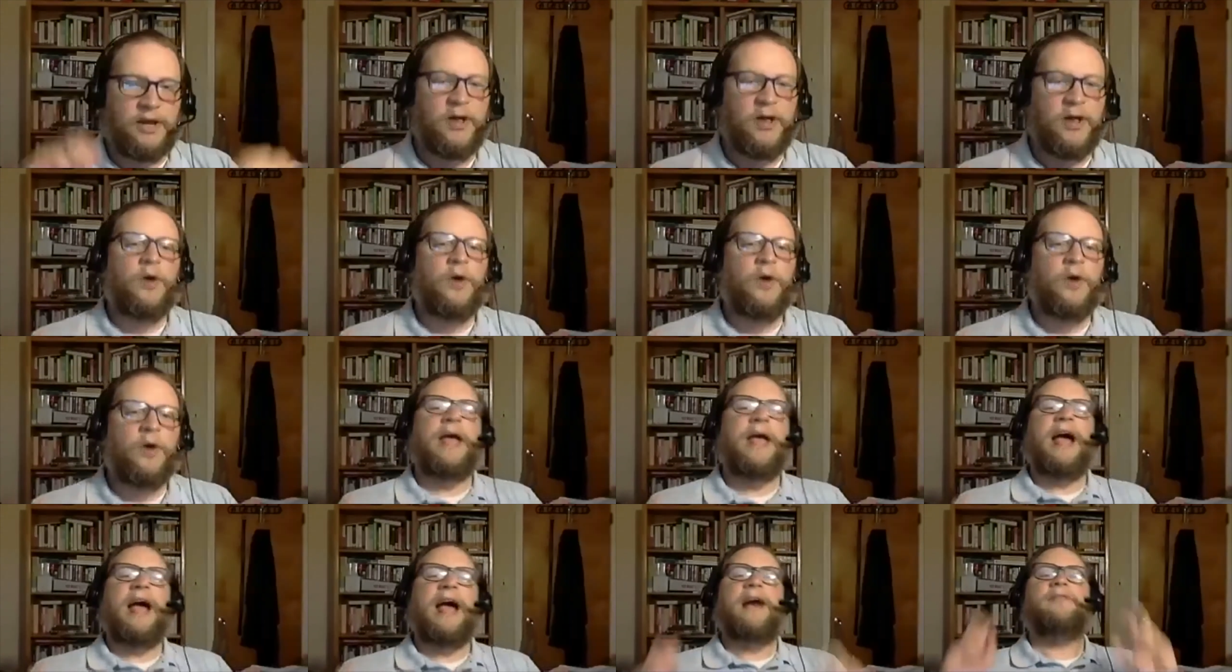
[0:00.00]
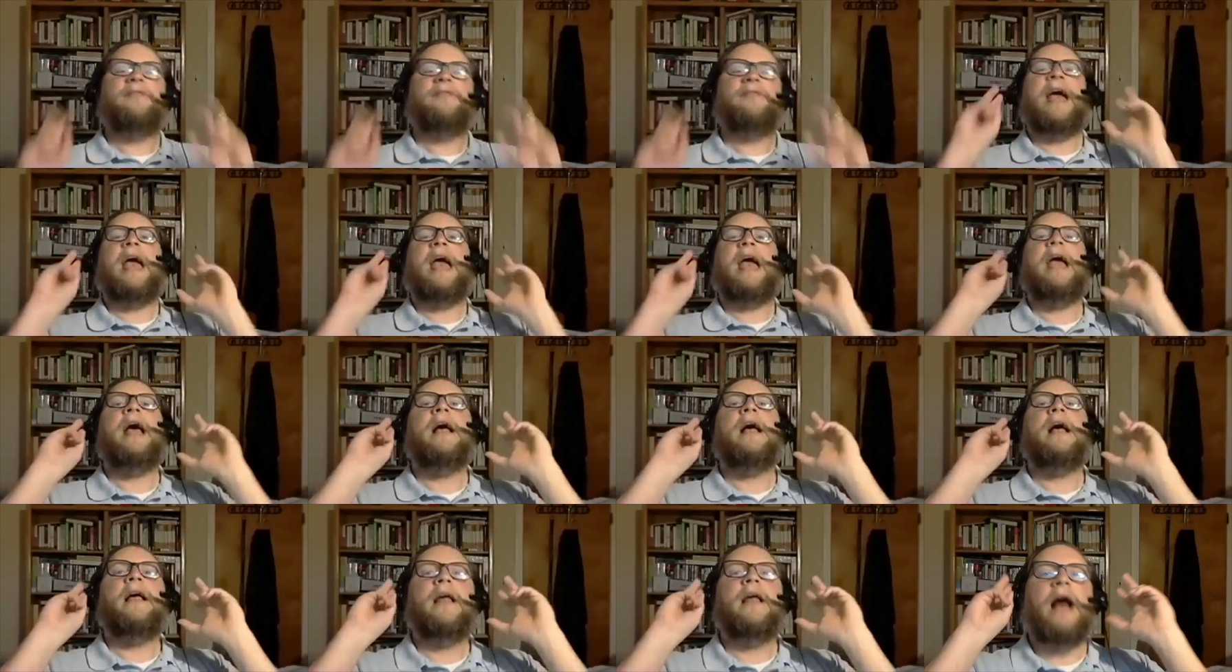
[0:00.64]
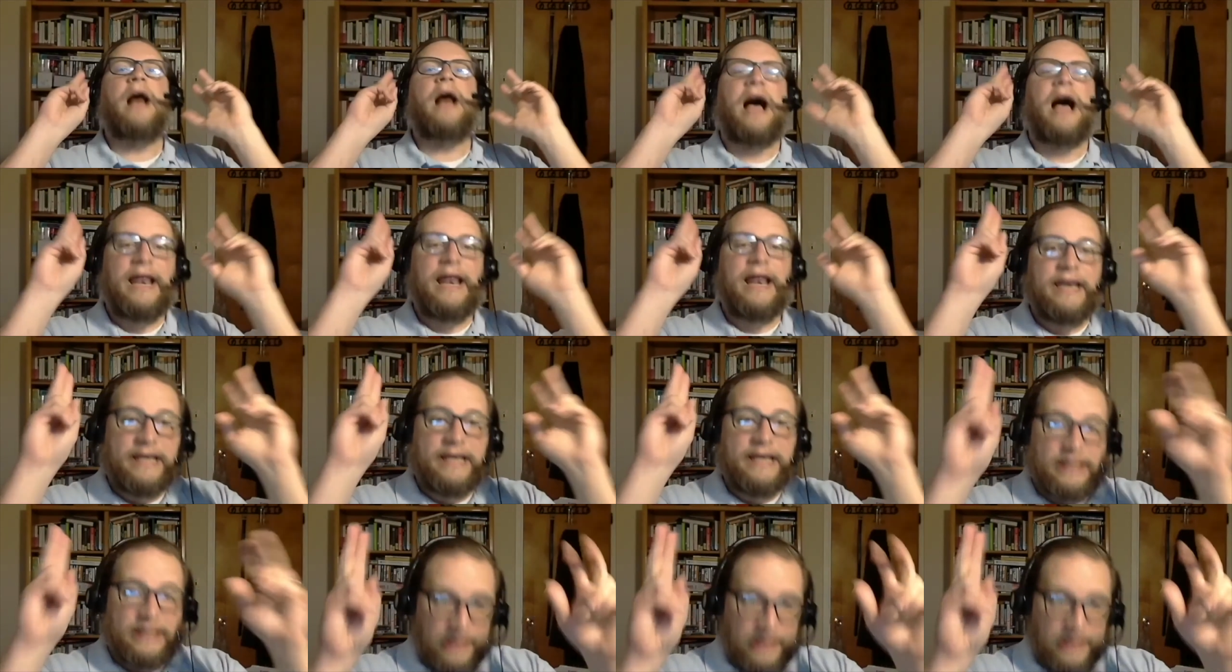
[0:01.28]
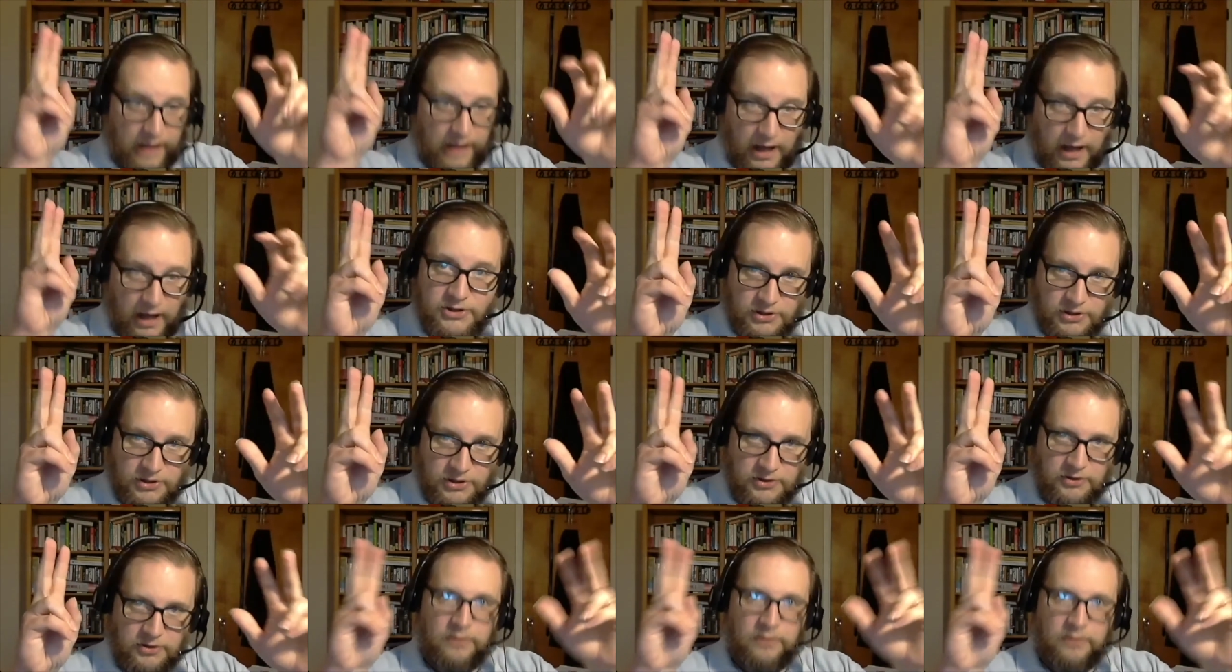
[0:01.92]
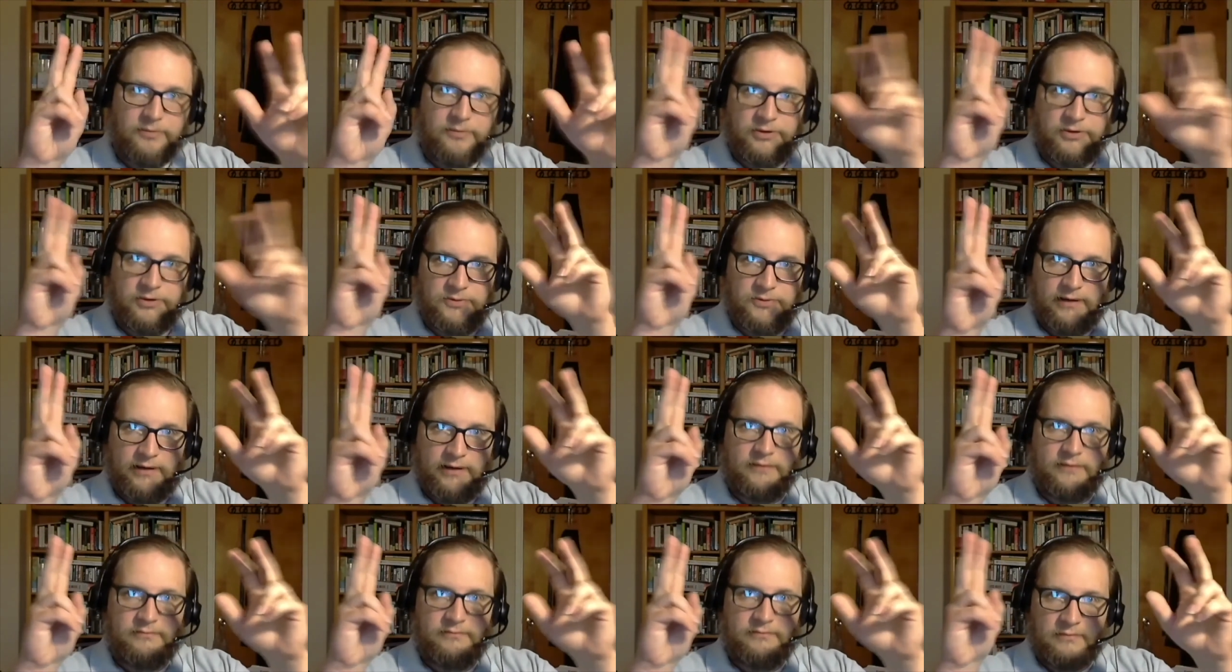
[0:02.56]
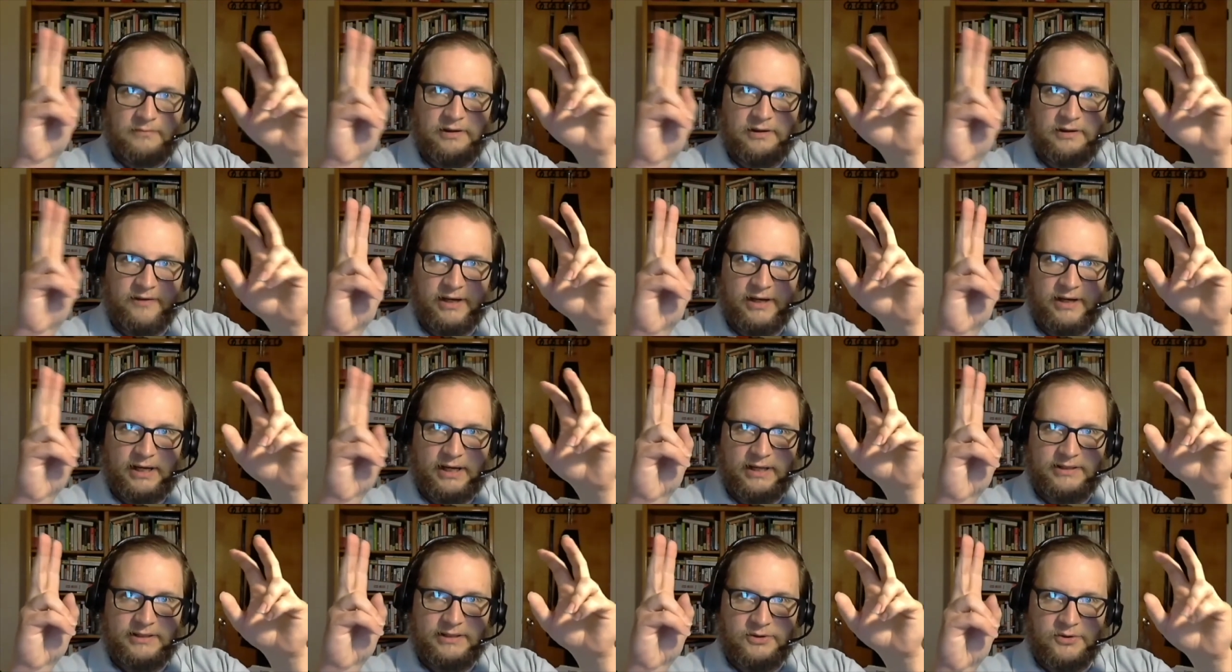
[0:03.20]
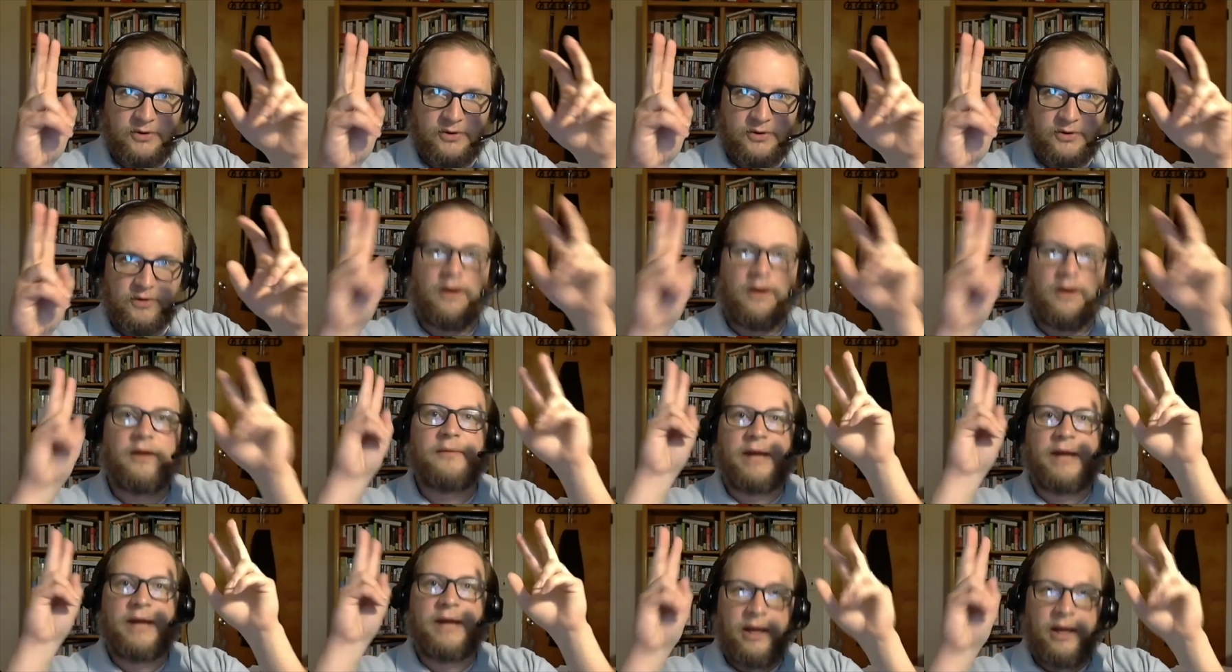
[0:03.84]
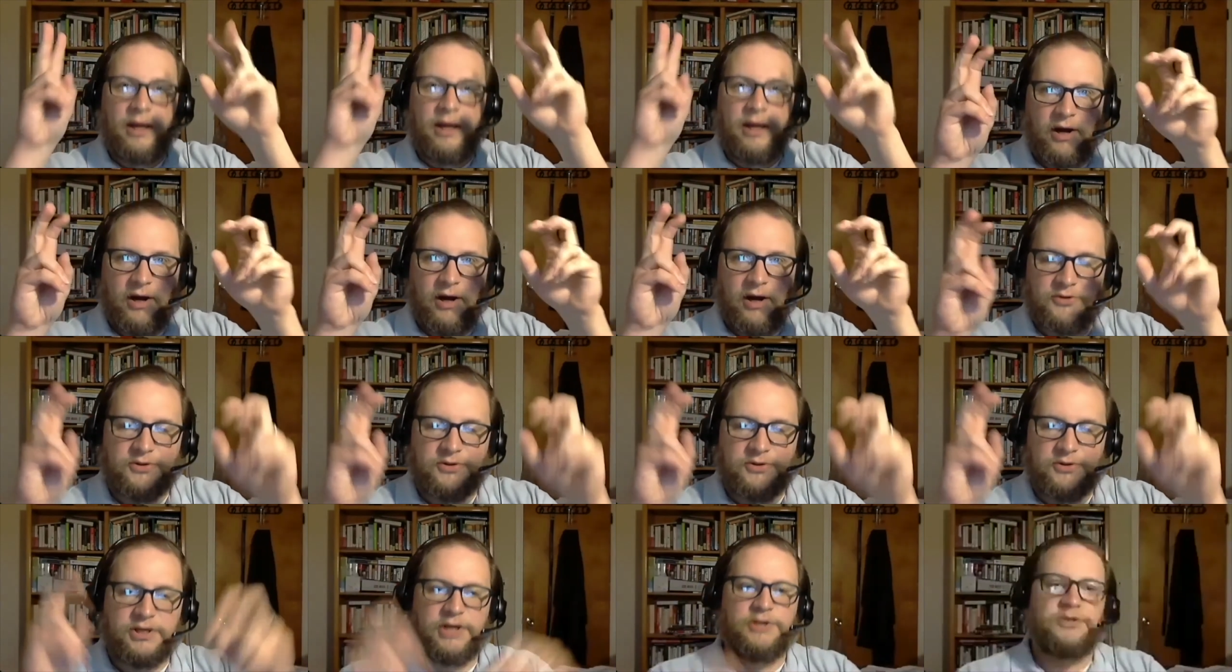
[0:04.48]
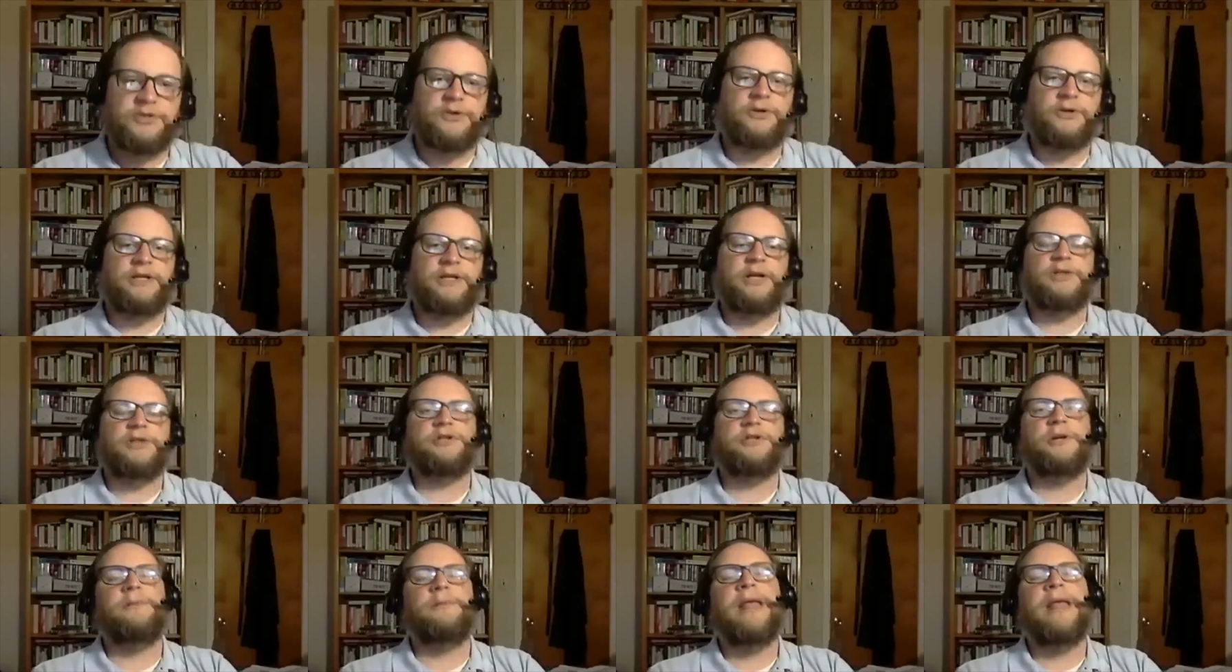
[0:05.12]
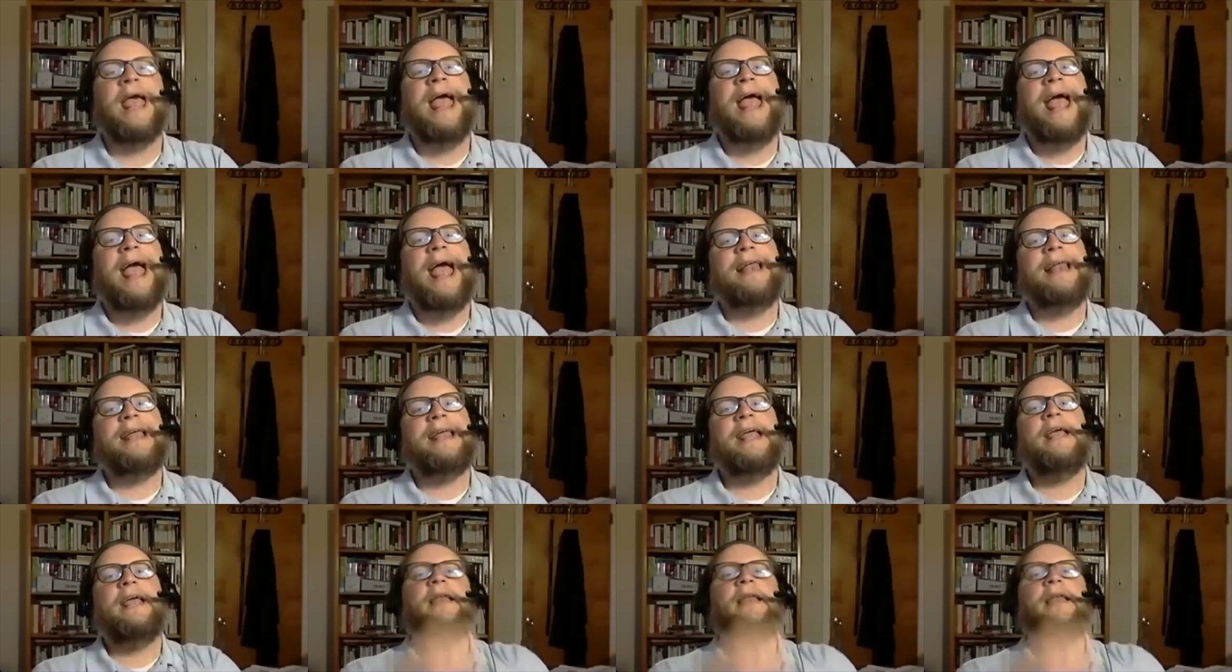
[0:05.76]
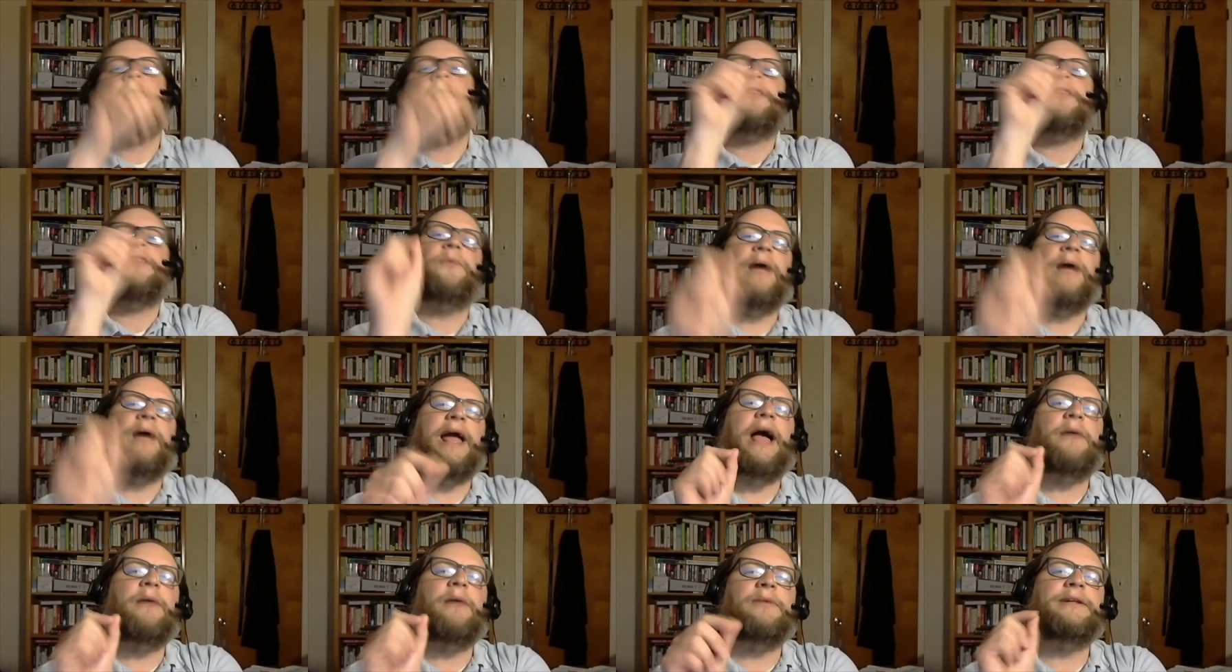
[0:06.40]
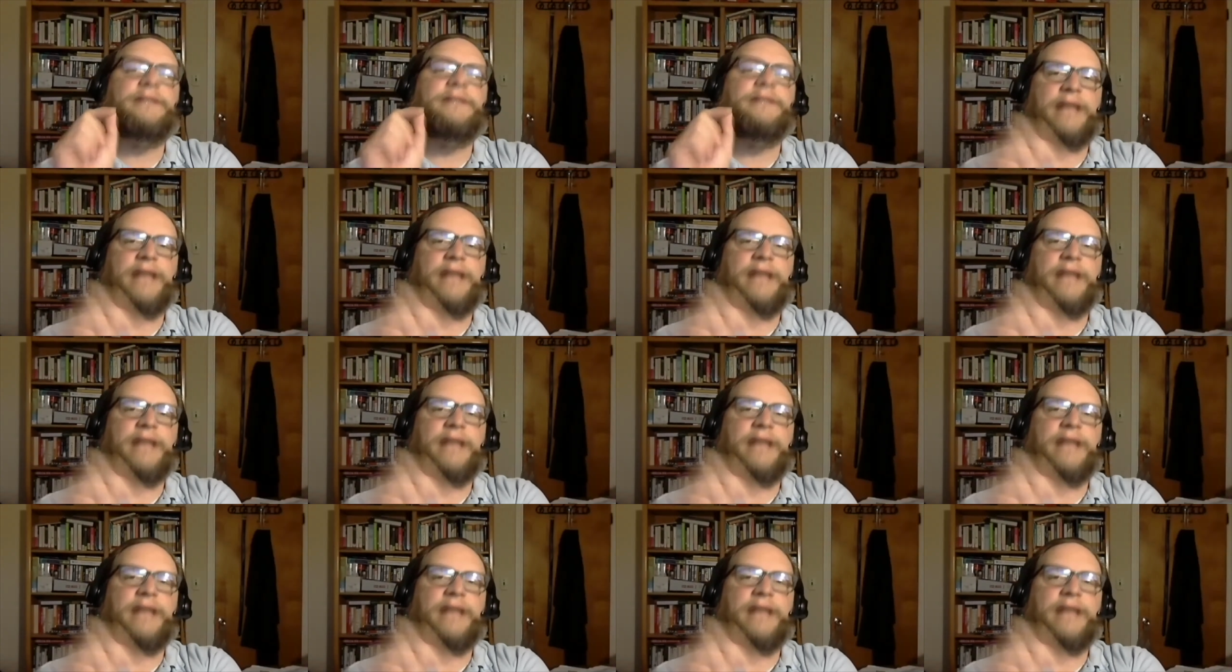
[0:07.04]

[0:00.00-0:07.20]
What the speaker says: We have a ideological, between Leviticus and Deuteronomy, contradiction or tension. And again, the way I want to say